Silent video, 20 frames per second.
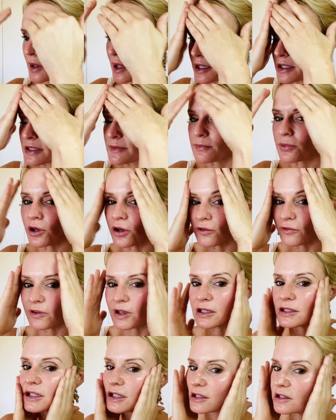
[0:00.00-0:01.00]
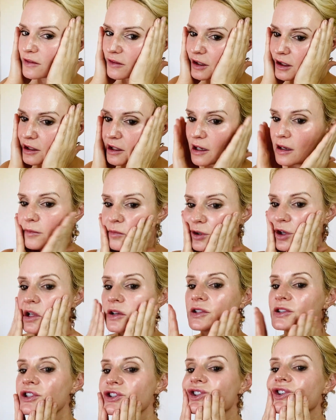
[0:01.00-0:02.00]
And it's perfect under the
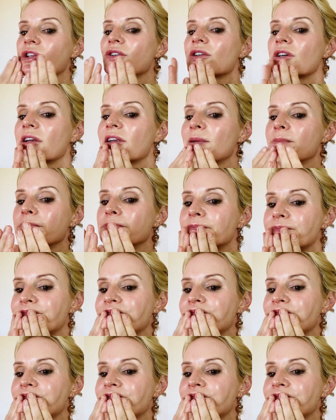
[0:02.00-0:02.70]
collagen cream.